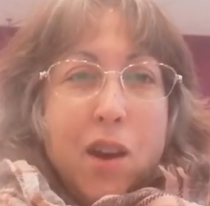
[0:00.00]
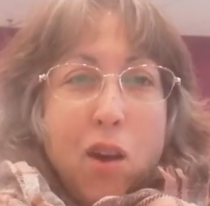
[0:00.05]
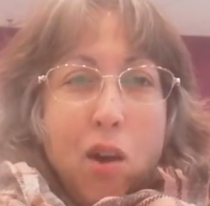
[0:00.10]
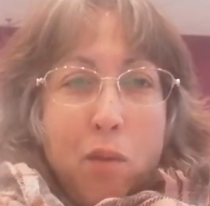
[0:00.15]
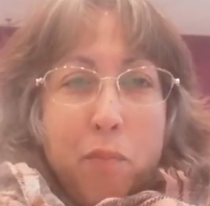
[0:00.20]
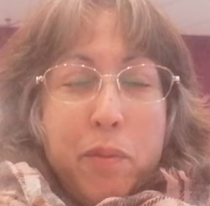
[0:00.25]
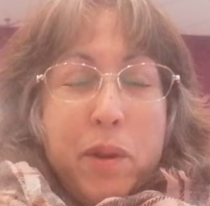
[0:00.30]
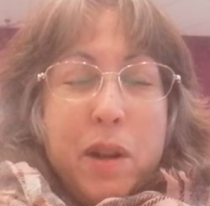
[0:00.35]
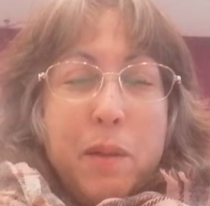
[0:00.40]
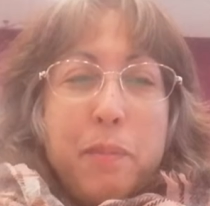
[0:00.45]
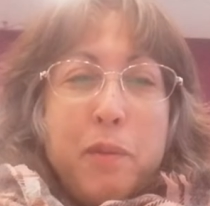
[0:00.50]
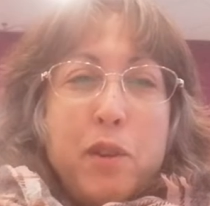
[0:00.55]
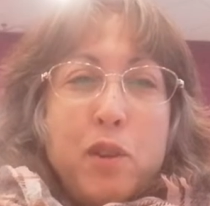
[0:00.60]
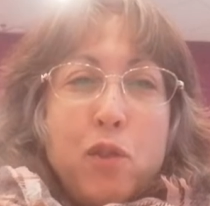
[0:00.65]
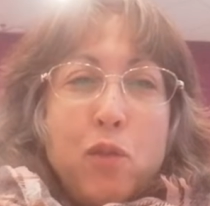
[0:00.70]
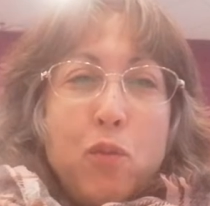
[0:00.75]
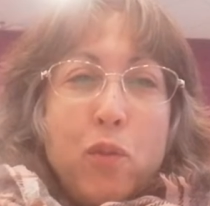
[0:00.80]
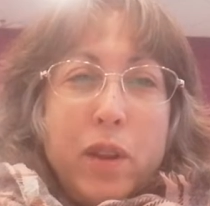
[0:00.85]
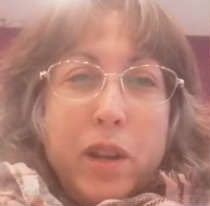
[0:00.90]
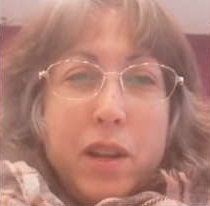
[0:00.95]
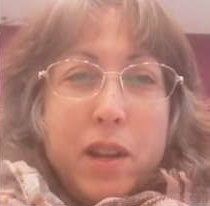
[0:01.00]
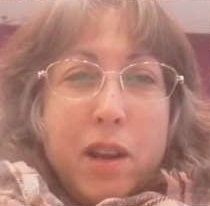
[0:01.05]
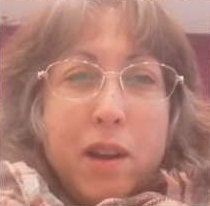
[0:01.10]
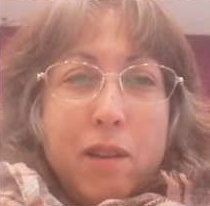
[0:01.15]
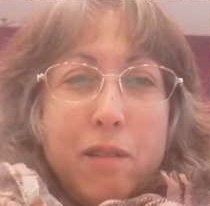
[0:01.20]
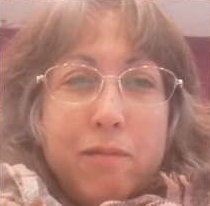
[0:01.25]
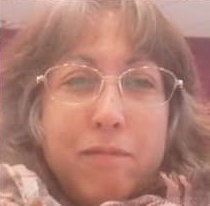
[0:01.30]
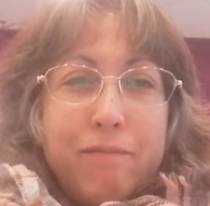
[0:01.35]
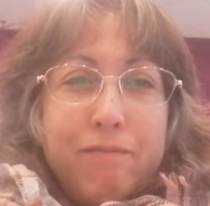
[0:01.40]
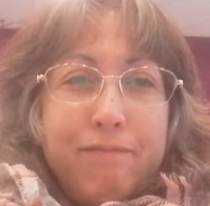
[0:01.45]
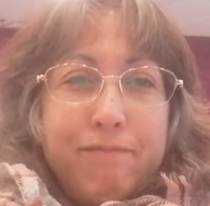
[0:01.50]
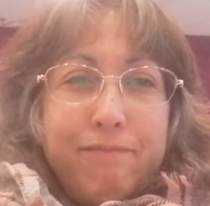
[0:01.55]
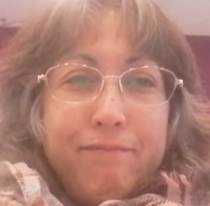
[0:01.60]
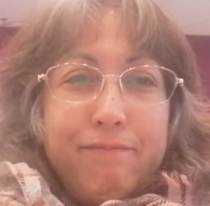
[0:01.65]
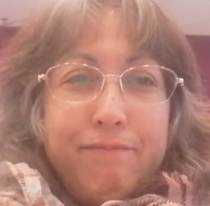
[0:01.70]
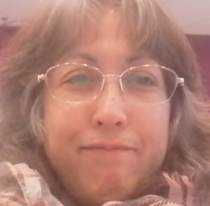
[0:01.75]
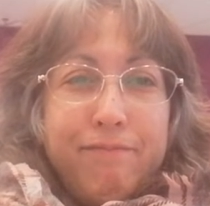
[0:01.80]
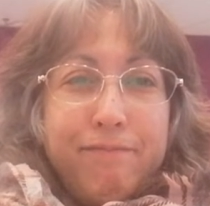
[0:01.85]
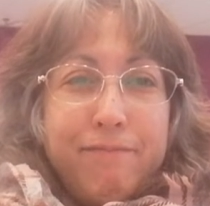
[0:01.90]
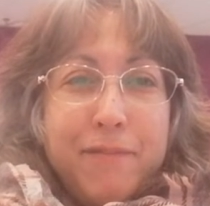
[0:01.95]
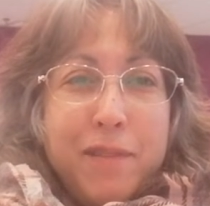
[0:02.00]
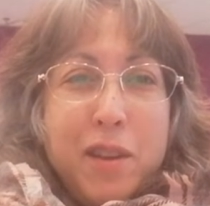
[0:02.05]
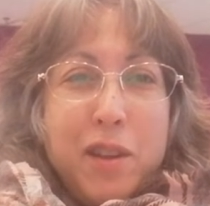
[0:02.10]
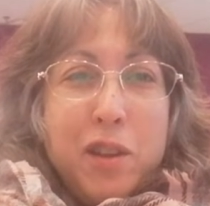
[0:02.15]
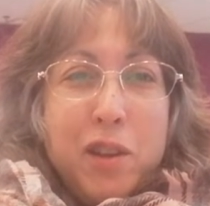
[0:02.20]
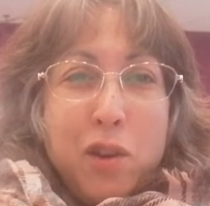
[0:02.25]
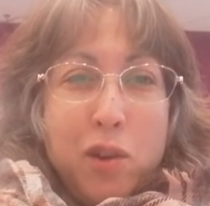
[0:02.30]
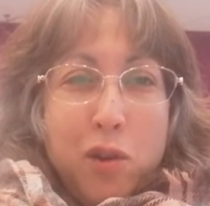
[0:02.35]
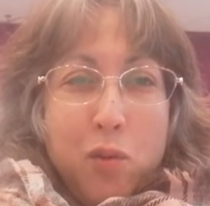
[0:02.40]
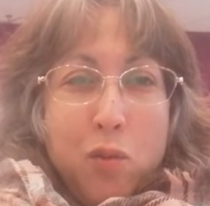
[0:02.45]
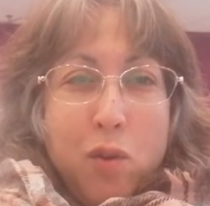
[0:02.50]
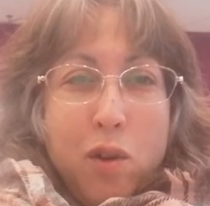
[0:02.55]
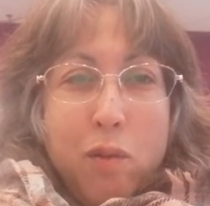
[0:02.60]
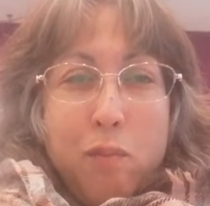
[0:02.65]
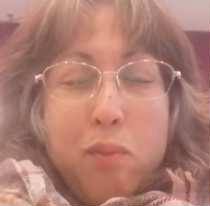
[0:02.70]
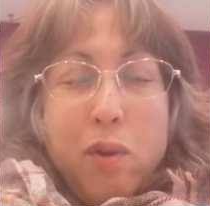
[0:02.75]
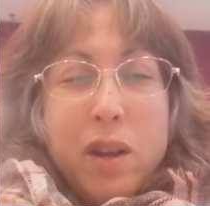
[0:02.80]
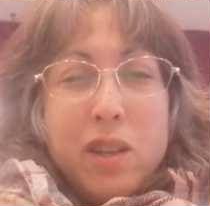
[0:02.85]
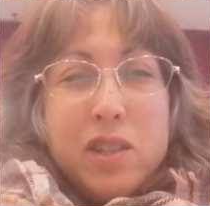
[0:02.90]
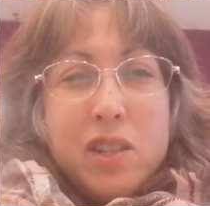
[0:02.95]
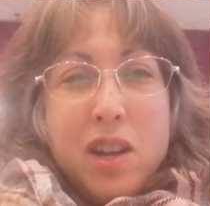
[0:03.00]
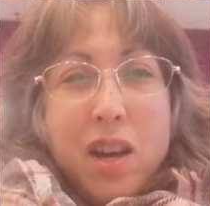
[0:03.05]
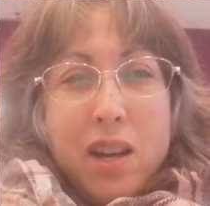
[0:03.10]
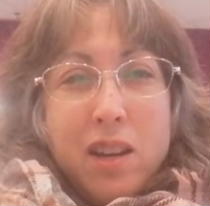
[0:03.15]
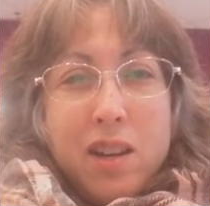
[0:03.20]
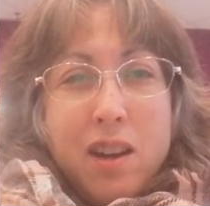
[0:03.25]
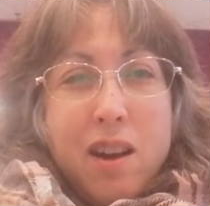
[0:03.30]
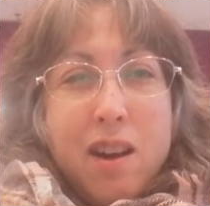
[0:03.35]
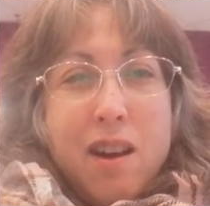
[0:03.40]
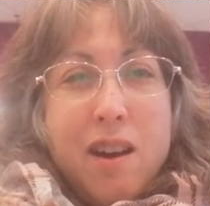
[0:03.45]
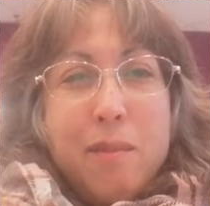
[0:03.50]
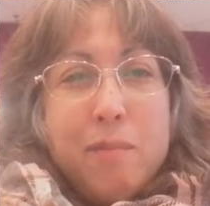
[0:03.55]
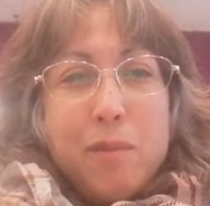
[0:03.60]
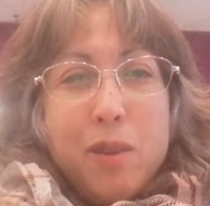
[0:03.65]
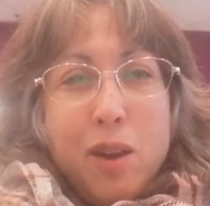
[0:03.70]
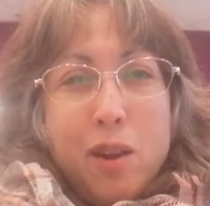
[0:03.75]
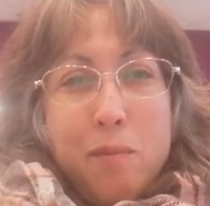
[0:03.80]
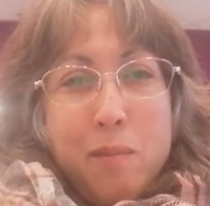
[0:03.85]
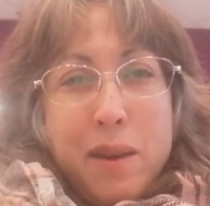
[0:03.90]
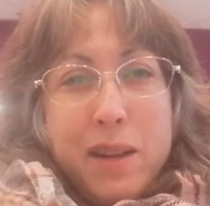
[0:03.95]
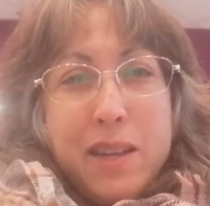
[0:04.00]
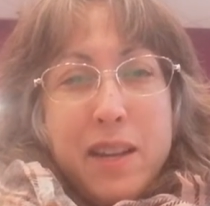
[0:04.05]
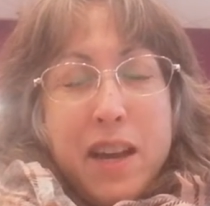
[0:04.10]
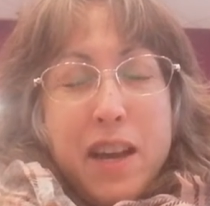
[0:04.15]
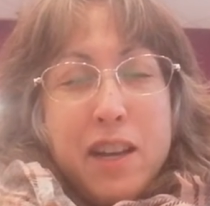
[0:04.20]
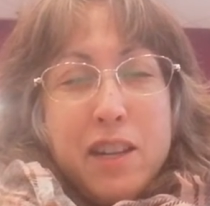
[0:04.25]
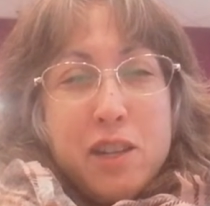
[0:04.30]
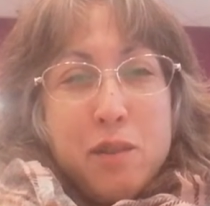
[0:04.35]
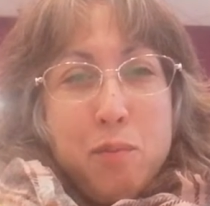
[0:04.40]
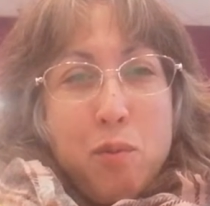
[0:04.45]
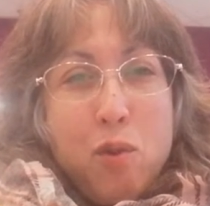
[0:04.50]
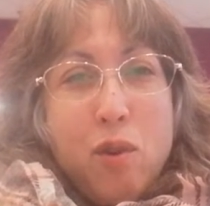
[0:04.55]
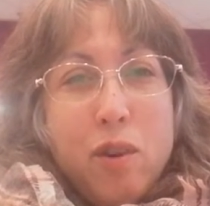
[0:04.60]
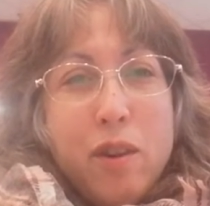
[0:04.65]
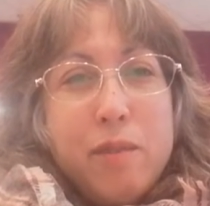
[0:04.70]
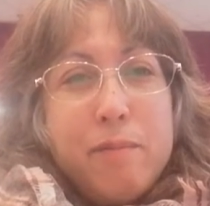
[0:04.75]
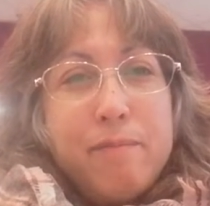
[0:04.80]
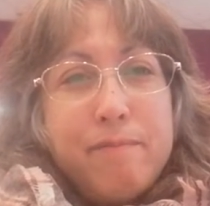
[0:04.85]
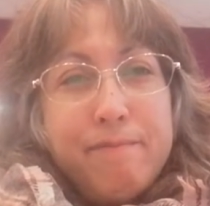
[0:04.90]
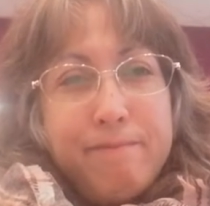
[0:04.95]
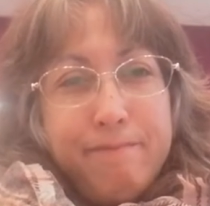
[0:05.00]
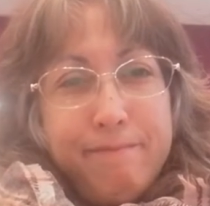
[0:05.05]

open up a new window, go to WordPress.com, go to my dashboard,